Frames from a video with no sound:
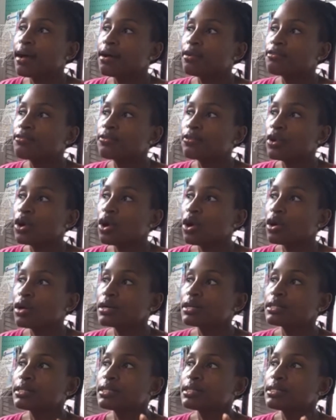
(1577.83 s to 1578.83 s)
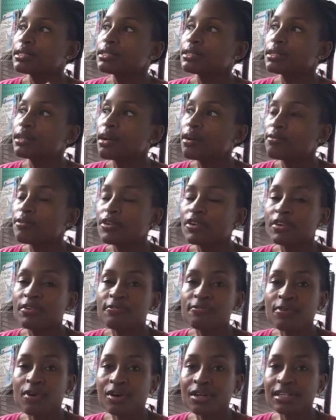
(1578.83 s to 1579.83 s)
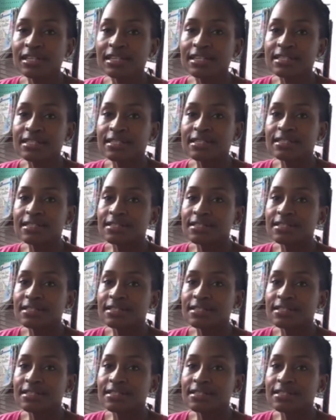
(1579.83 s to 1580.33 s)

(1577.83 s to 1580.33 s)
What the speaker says: frost, cover in fondant,